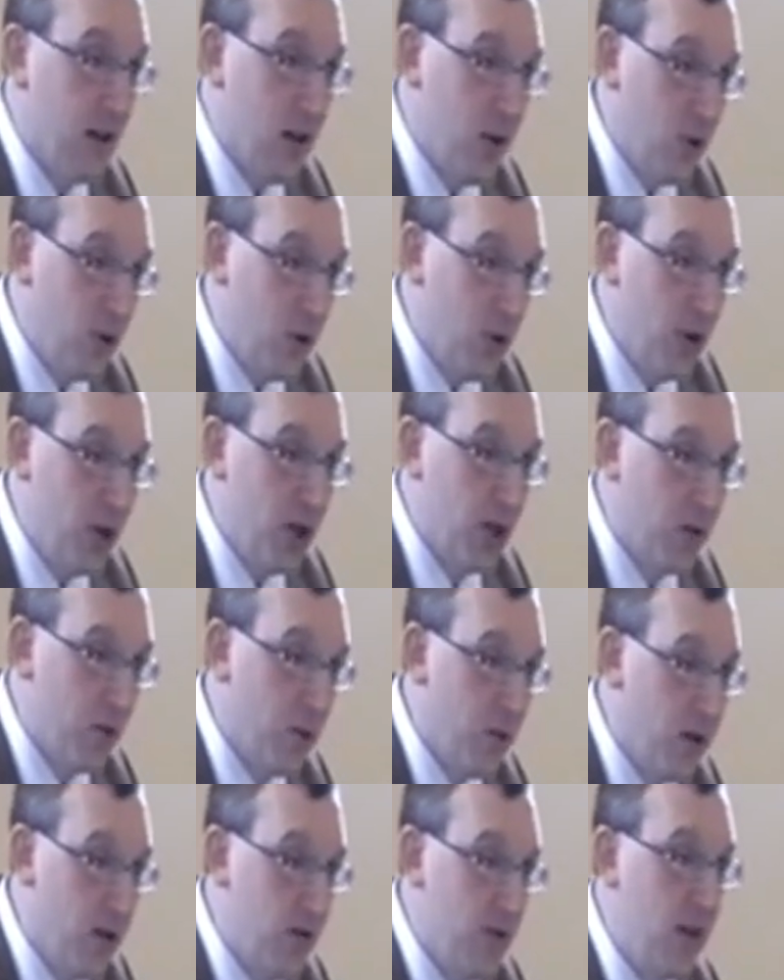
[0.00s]
If you can
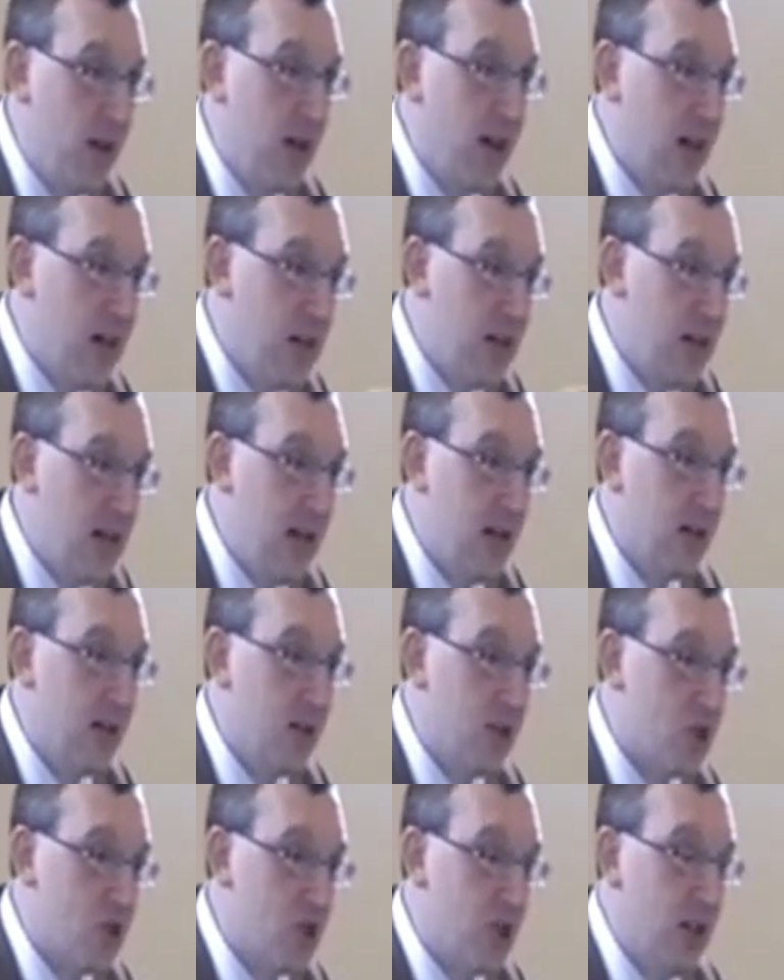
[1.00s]
get rid of the
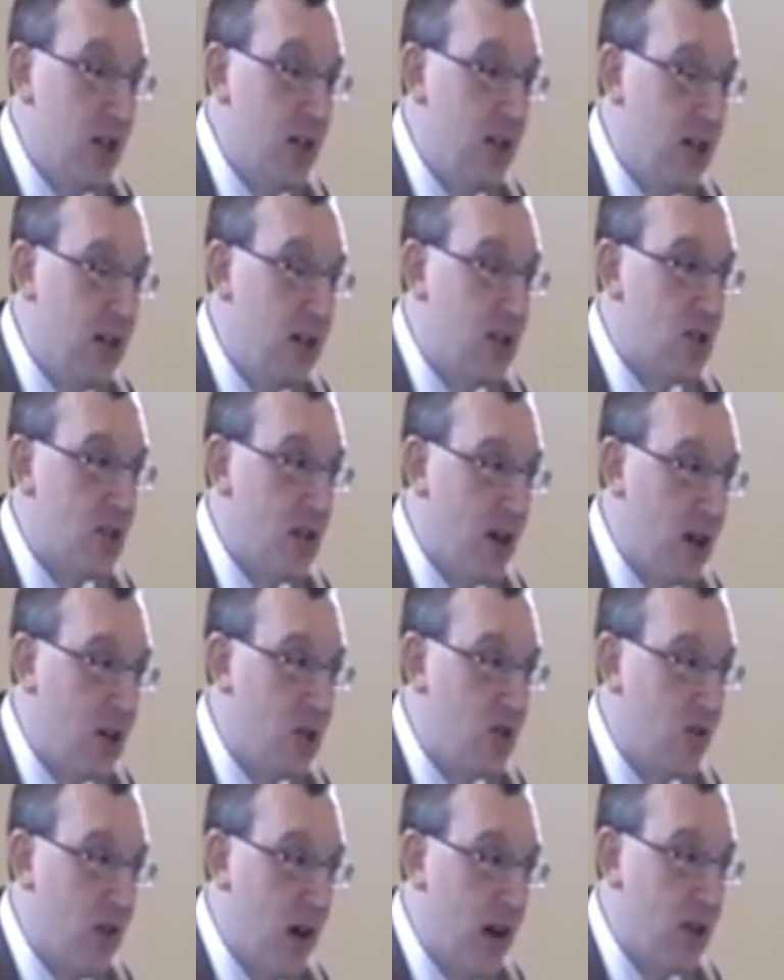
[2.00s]
idea that sin needs
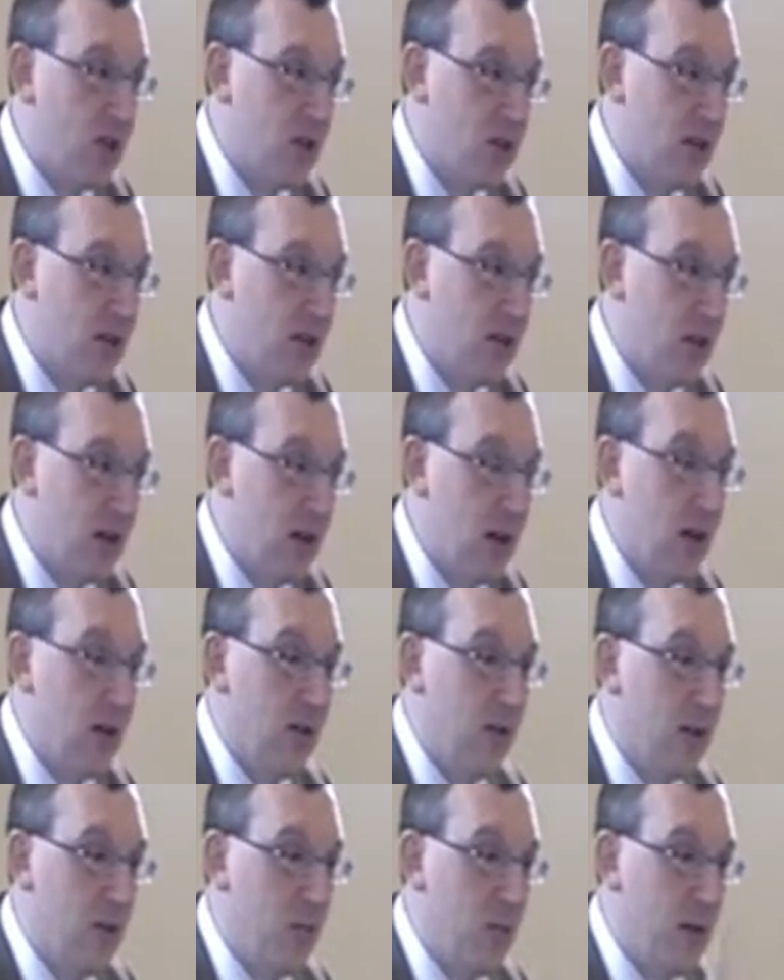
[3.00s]
satisfaction,
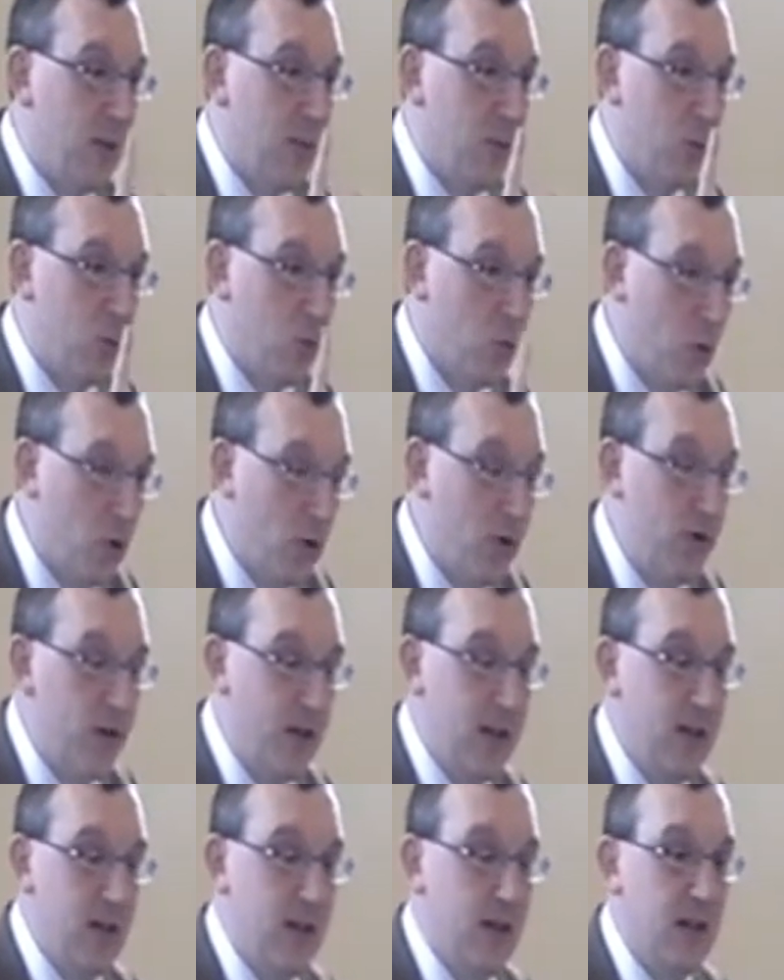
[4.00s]
then people won't
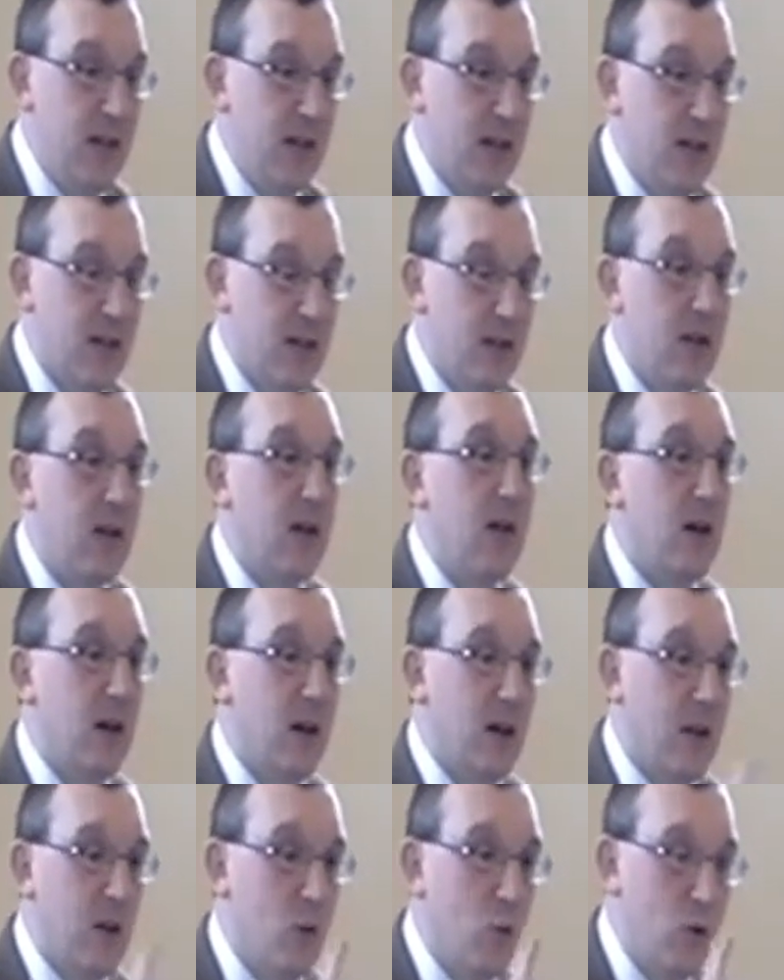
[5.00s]
feel their guilt
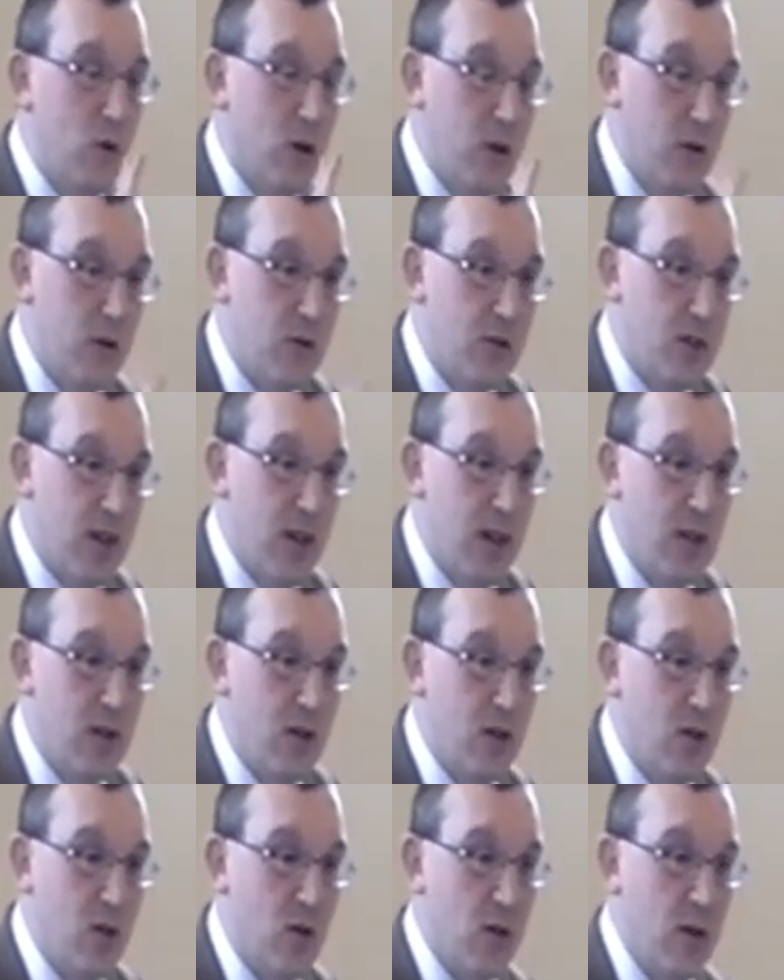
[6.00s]
and they won't
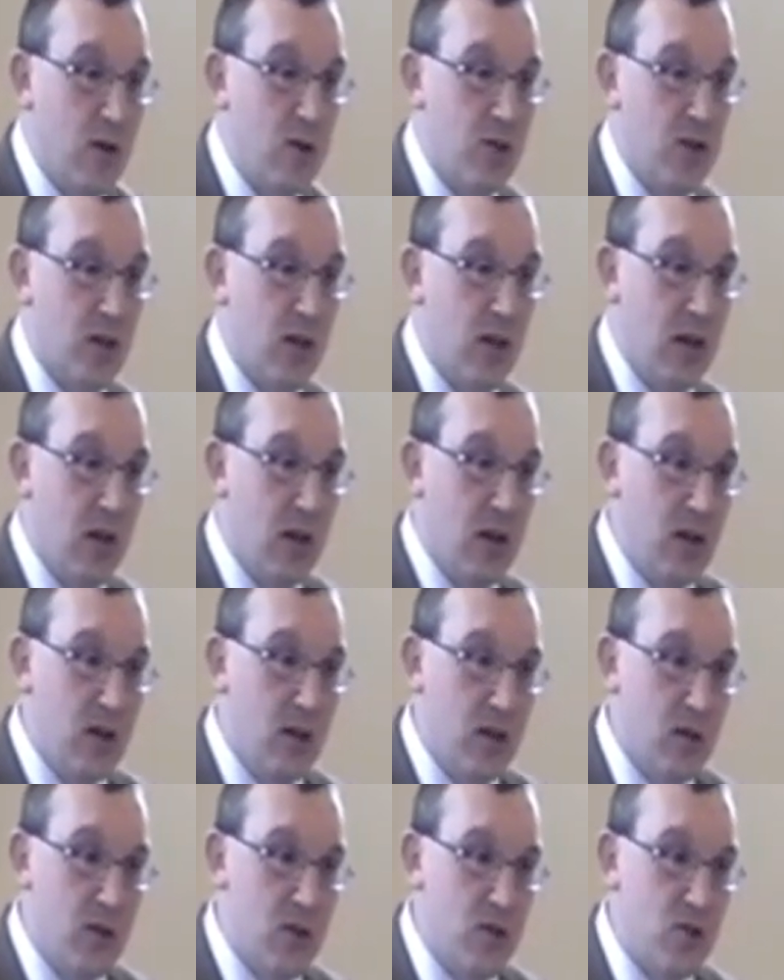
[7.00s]
understand the cross
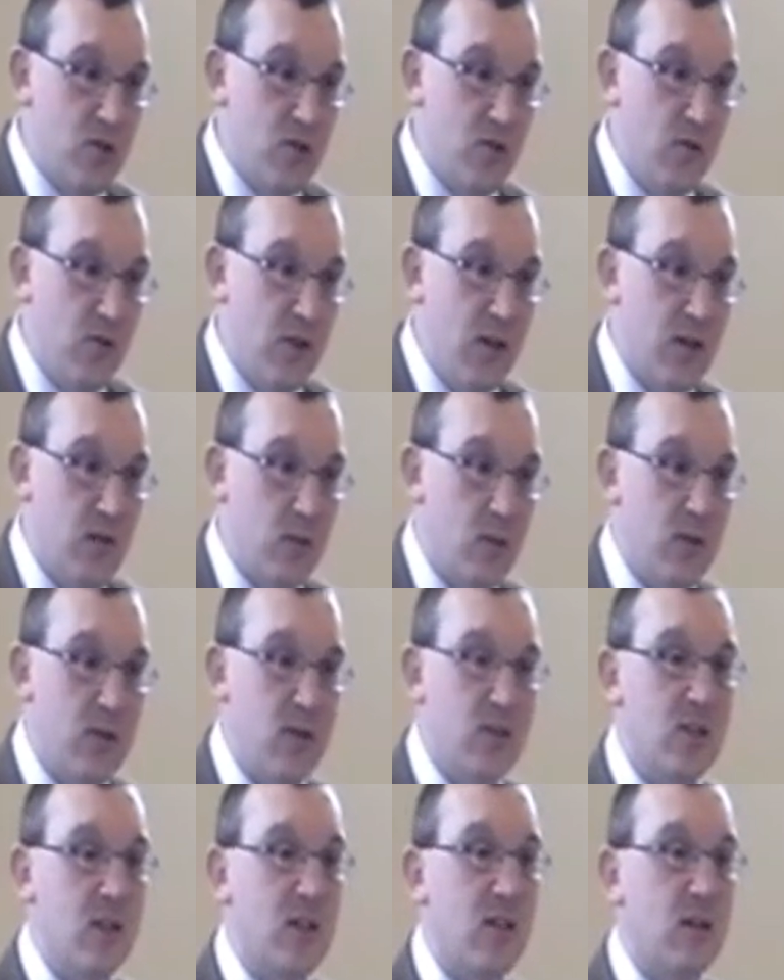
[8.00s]
and the Christian faith will
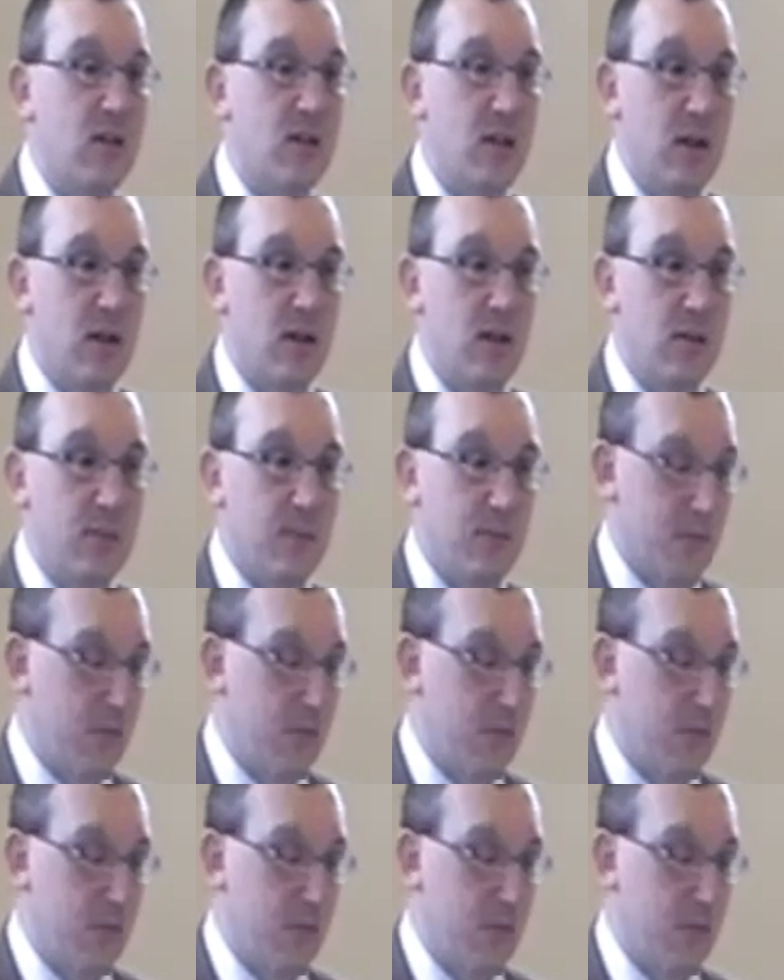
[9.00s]
disintegrate.